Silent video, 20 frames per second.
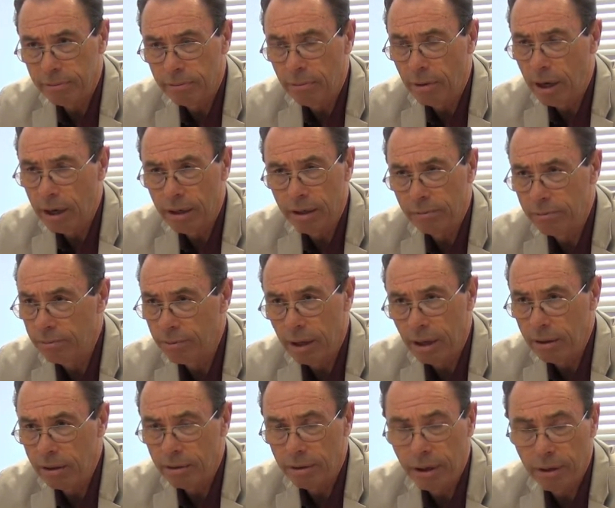one of,
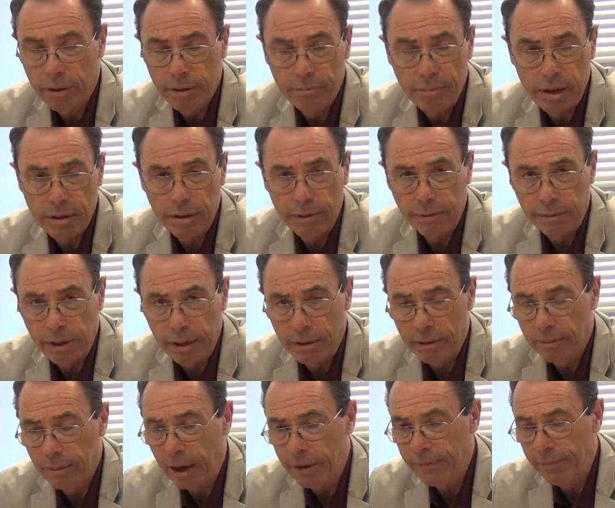I don't know, he must have
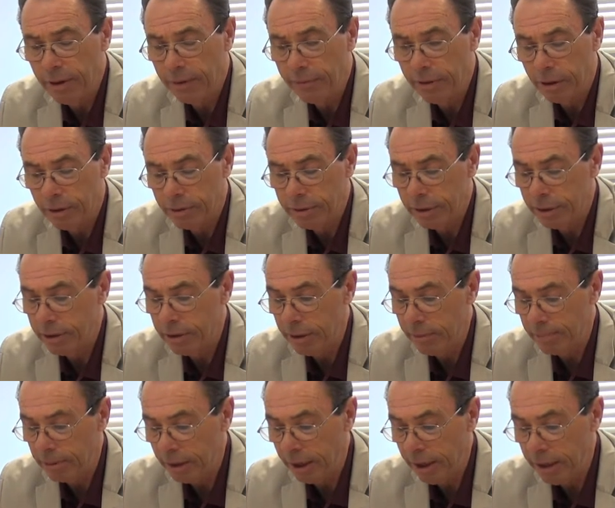written about 50 or
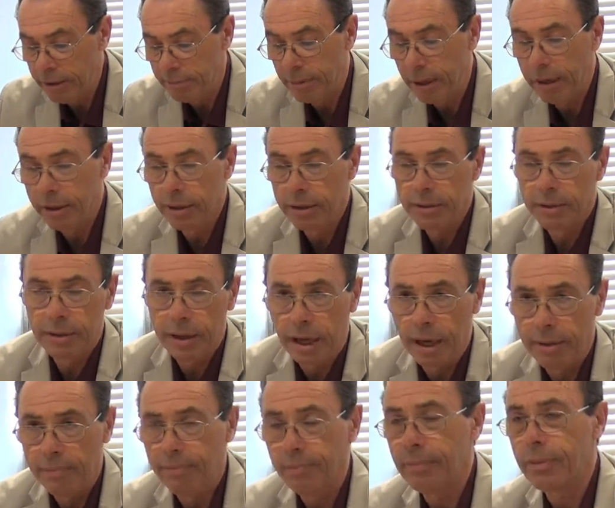60 plays by this
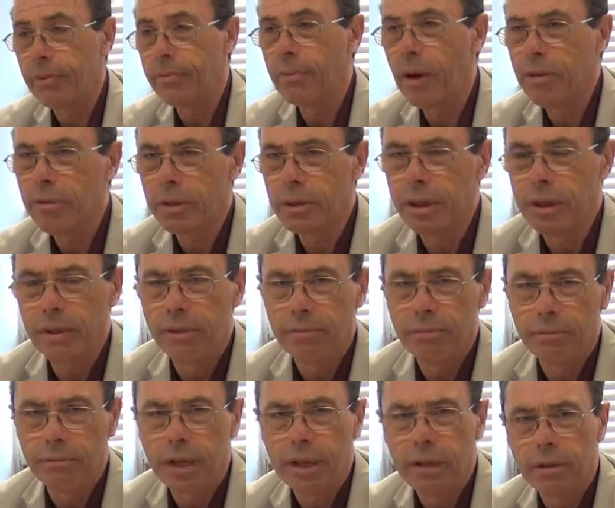time, mostly
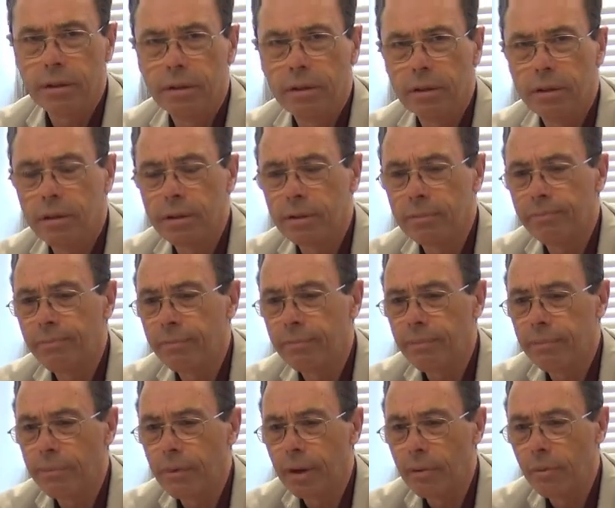in
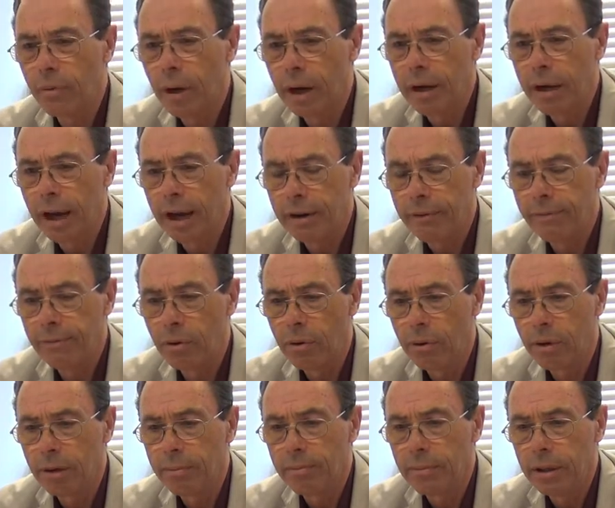one-act
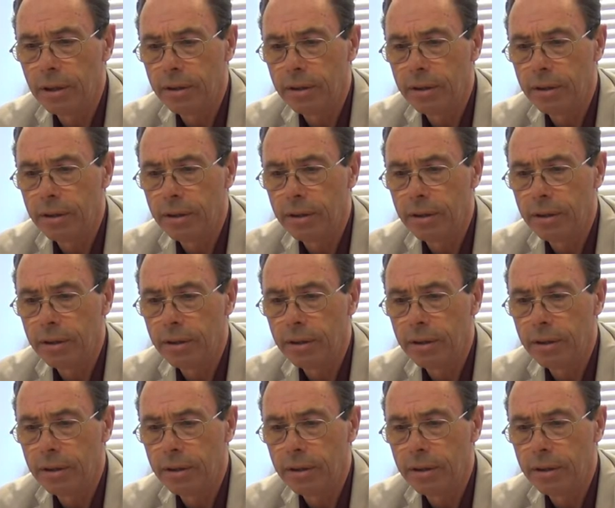form.